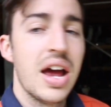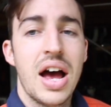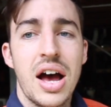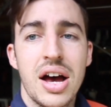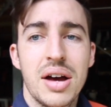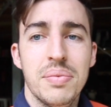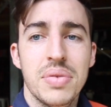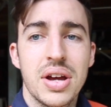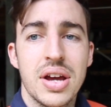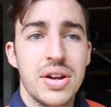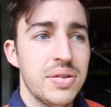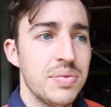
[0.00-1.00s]

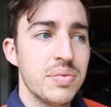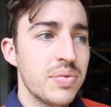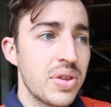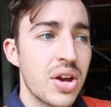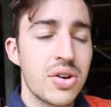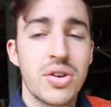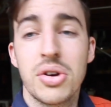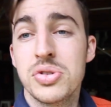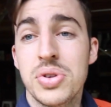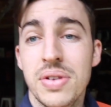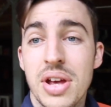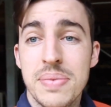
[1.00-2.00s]
and that could
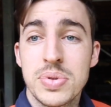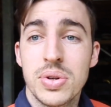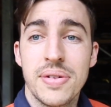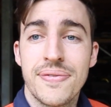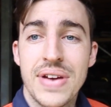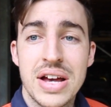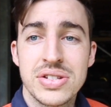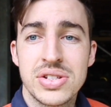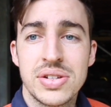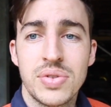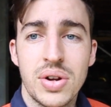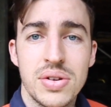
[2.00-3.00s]
cost you absolutely
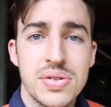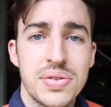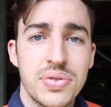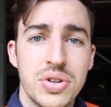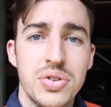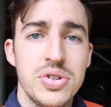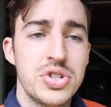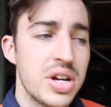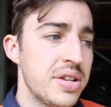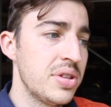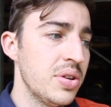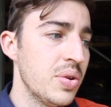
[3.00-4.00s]
thousands of dollars for a new
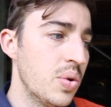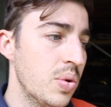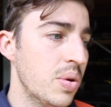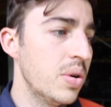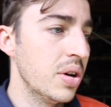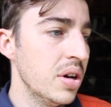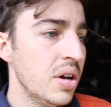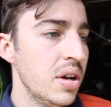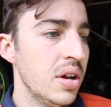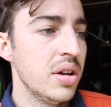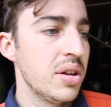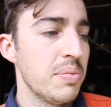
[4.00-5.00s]
chassis, or
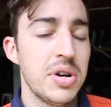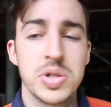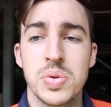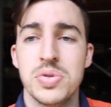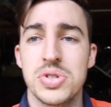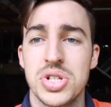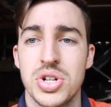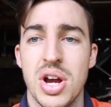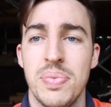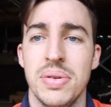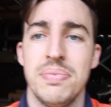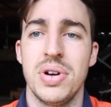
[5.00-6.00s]
you might as well just
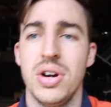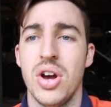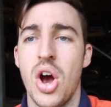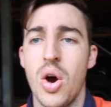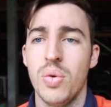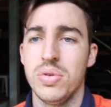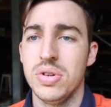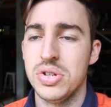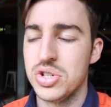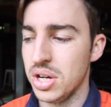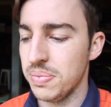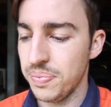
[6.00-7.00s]
scrap it and buy a whole new
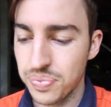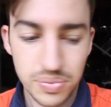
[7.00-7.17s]
Jeep.